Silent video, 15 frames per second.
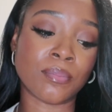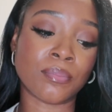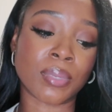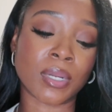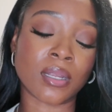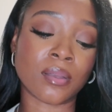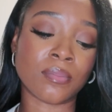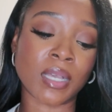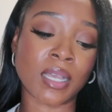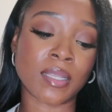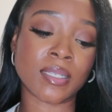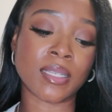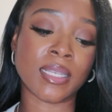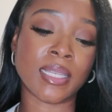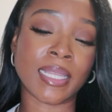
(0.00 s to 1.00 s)
bergamot,
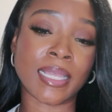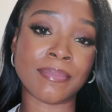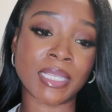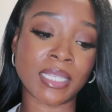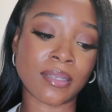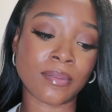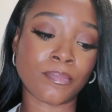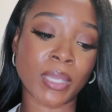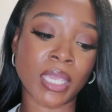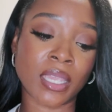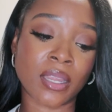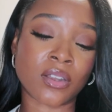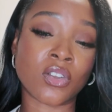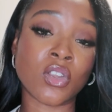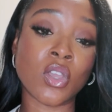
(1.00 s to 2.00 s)
lemon,
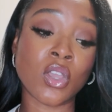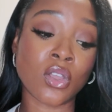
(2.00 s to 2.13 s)
pear,